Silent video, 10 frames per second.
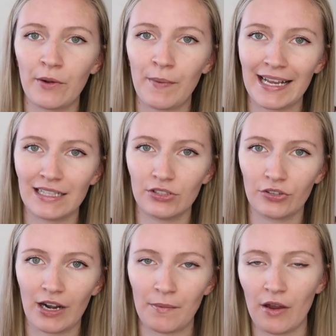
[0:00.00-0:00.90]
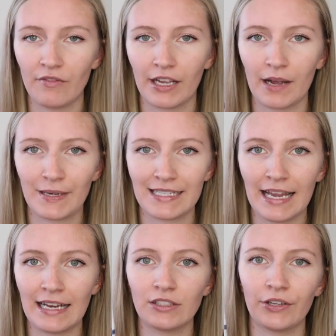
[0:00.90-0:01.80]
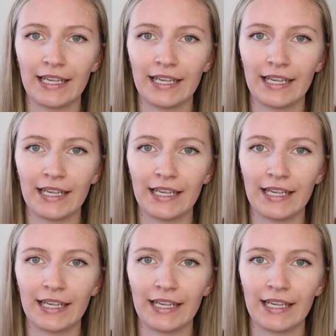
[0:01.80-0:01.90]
it on my Instagram over the coming days.